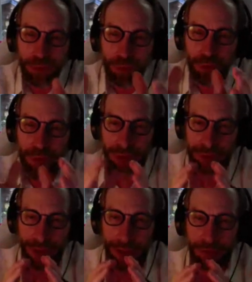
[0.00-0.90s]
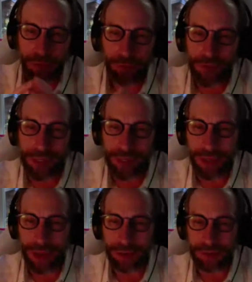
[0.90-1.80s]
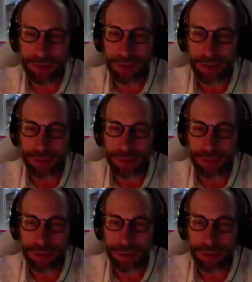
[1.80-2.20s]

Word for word: through that ga intervening galaxy